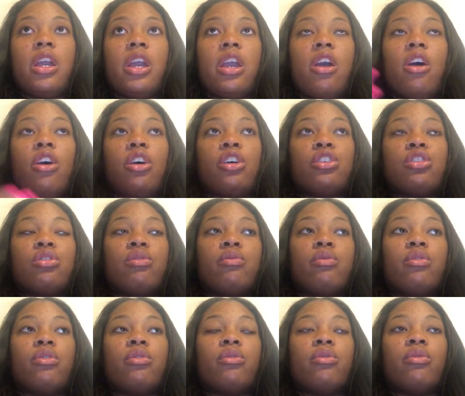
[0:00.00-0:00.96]
It also
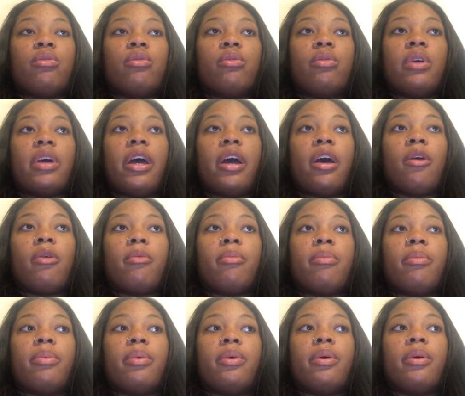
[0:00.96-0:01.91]
will help
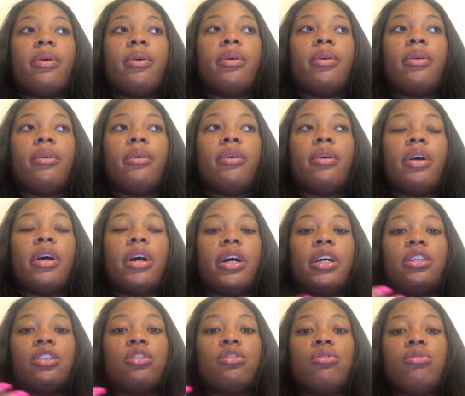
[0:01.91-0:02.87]

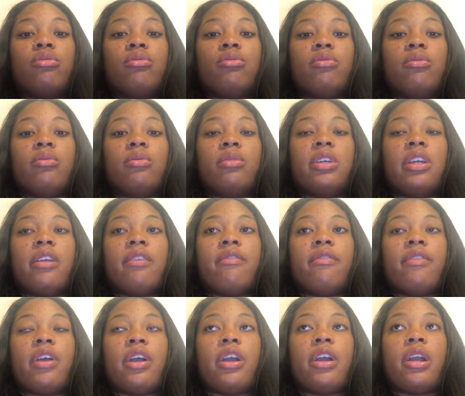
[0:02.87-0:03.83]
us to
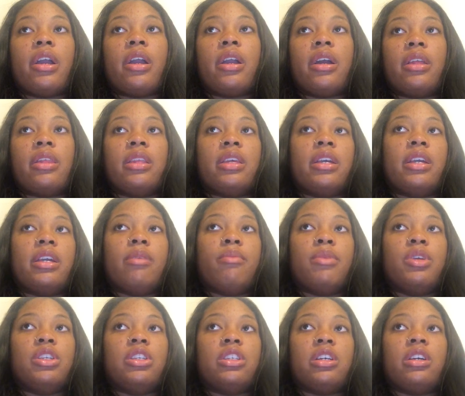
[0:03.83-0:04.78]
give her the
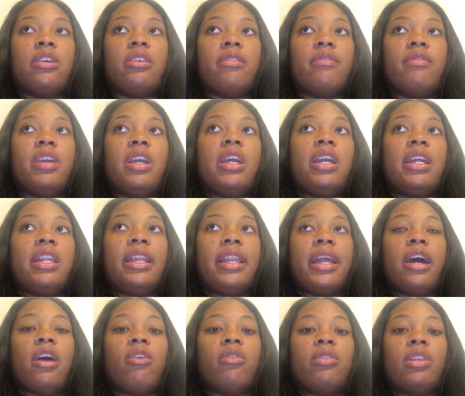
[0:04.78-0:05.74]
image of
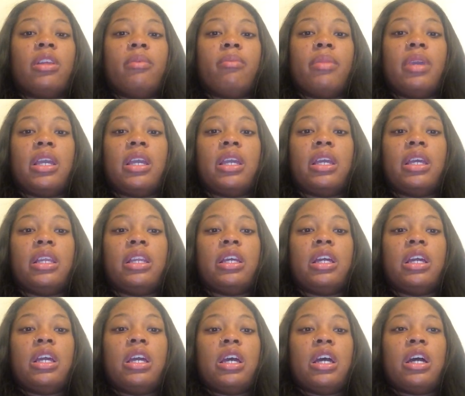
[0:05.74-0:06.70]
not only being
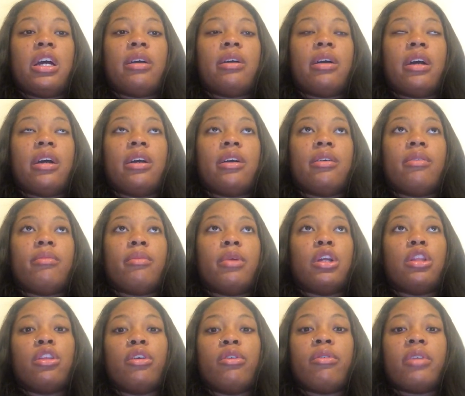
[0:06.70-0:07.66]

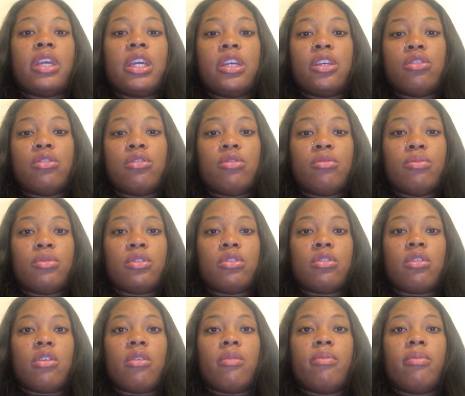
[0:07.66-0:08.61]
a low-key
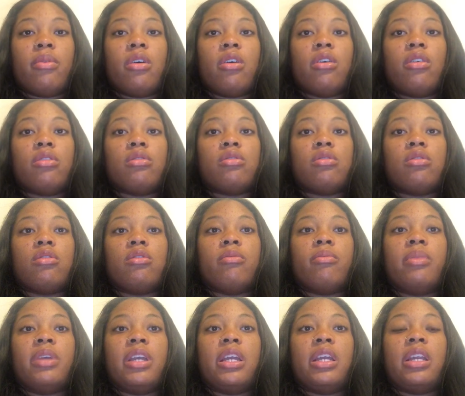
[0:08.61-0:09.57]
superstar, but
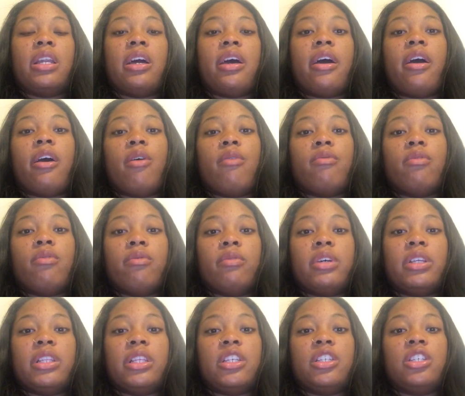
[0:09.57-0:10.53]
also being a helpful
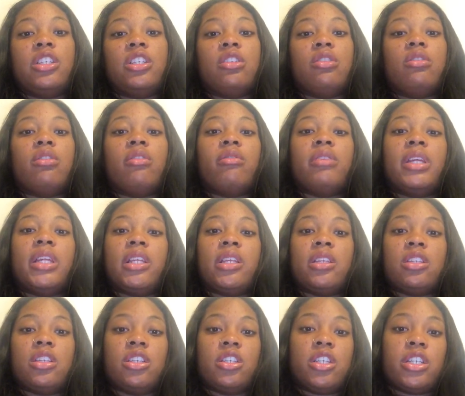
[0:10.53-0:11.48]
one, that she's
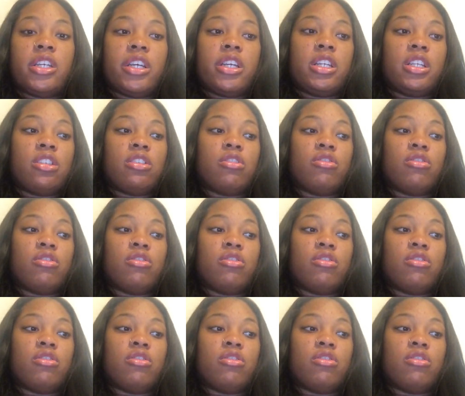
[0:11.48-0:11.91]
donating to charity.